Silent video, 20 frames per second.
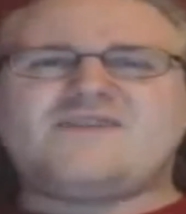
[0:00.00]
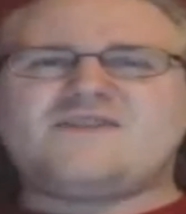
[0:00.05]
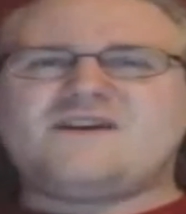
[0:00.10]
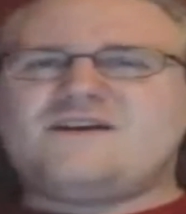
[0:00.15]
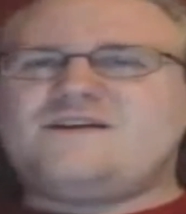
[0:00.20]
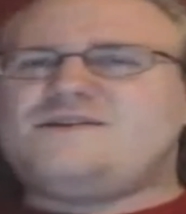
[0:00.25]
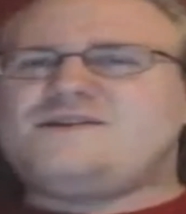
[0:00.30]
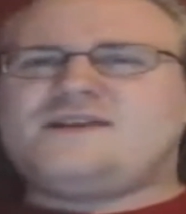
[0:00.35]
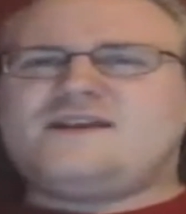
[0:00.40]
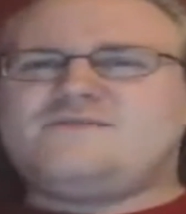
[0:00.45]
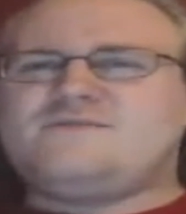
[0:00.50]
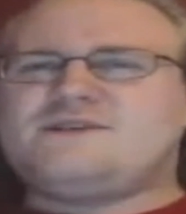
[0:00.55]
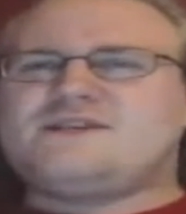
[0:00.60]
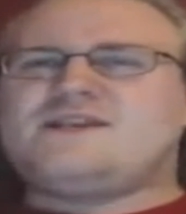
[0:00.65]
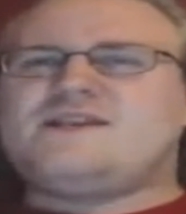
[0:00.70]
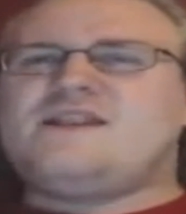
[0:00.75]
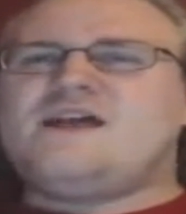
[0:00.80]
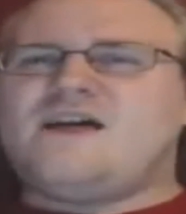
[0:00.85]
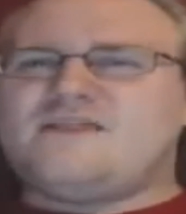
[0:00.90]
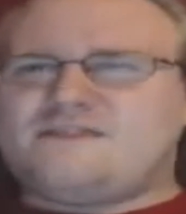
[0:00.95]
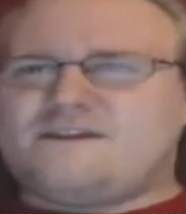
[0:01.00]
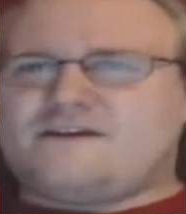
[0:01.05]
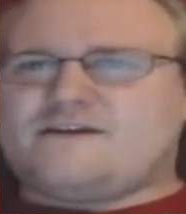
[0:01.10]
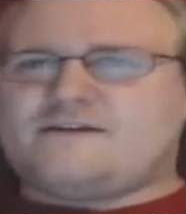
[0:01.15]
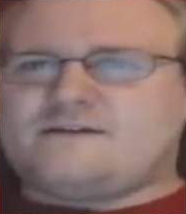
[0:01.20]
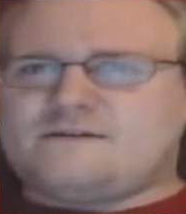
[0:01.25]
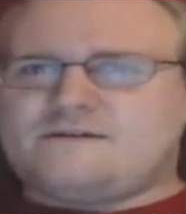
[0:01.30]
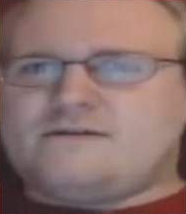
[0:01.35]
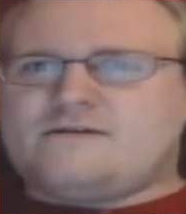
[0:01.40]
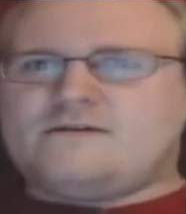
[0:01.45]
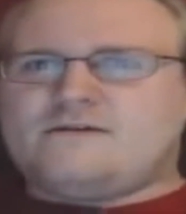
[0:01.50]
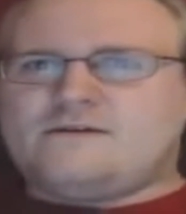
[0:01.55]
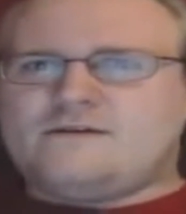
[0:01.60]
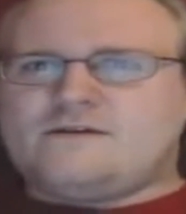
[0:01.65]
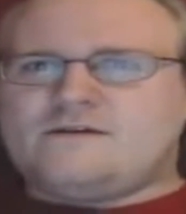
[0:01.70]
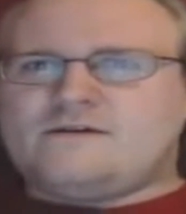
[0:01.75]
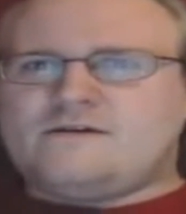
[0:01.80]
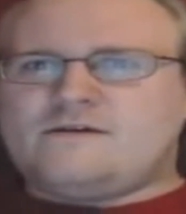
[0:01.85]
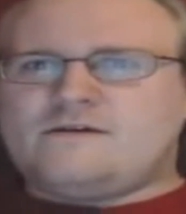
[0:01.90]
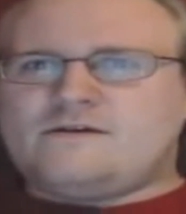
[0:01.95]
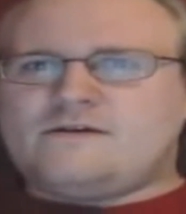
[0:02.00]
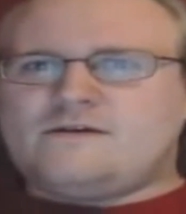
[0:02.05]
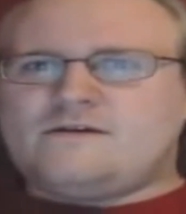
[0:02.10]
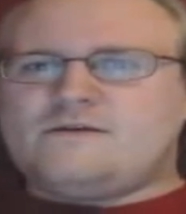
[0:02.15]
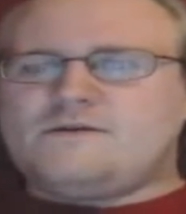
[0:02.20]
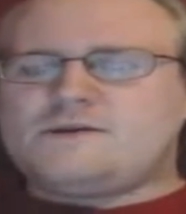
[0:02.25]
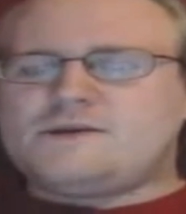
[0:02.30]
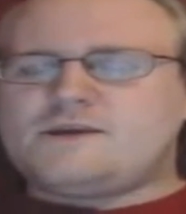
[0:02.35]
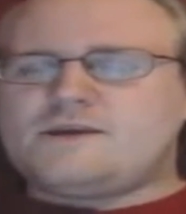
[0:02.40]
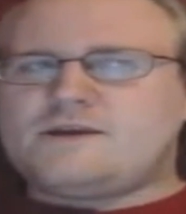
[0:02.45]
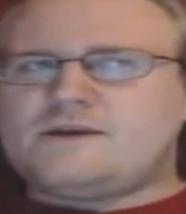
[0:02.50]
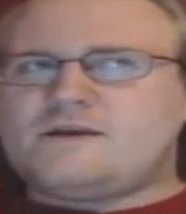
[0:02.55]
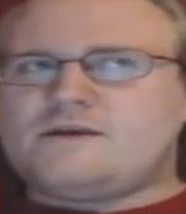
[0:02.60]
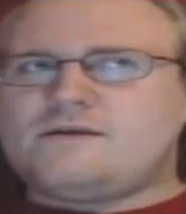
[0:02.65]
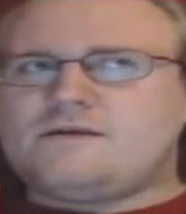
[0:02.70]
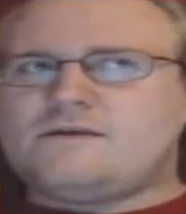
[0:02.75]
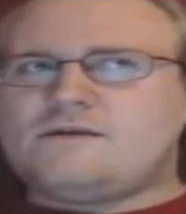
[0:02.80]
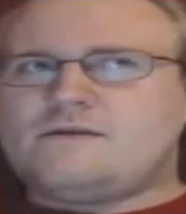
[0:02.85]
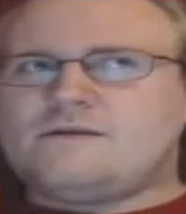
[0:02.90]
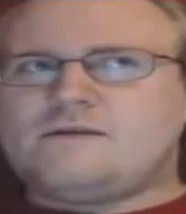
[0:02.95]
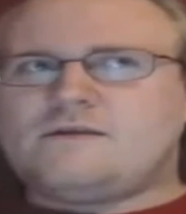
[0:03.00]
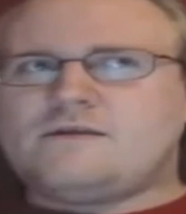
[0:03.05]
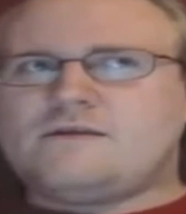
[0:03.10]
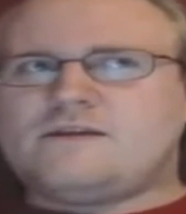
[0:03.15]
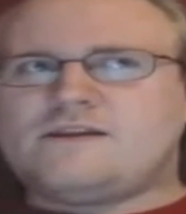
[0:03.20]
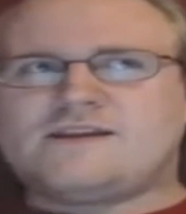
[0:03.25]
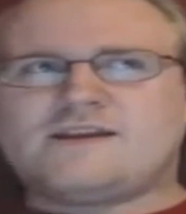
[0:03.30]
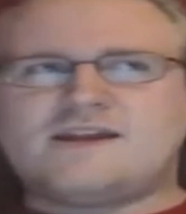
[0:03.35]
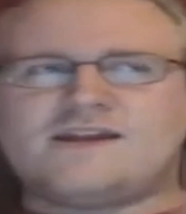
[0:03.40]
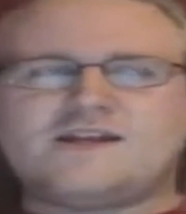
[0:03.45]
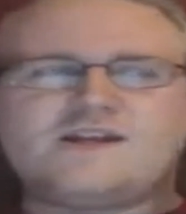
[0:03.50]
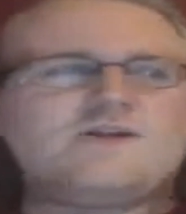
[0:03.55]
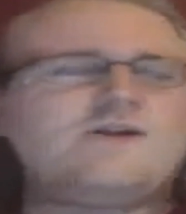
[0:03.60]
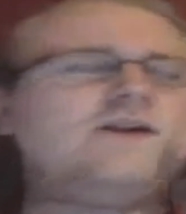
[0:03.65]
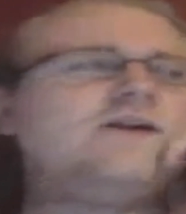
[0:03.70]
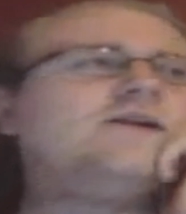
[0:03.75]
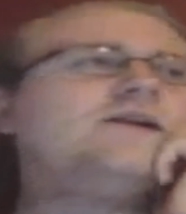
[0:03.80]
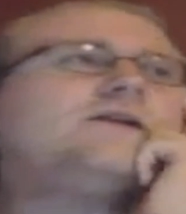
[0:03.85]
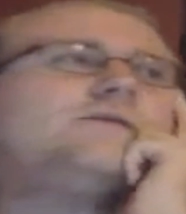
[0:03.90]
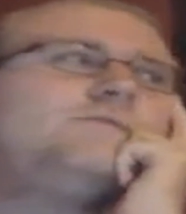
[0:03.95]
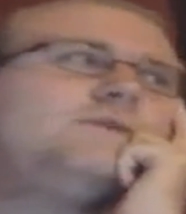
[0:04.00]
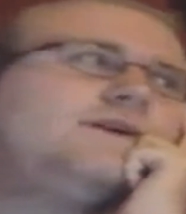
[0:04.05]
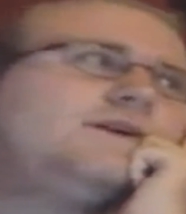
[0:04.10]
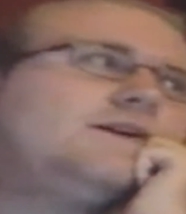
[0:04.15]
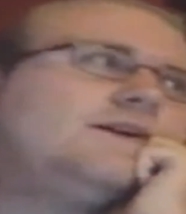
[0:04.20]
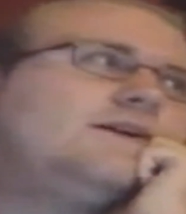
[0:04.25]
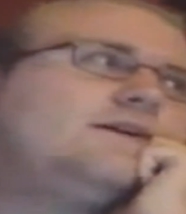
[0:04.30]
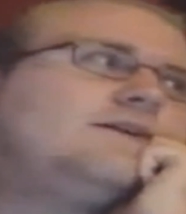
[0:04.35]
I thought you said it was nothing. You see, it's kind of strange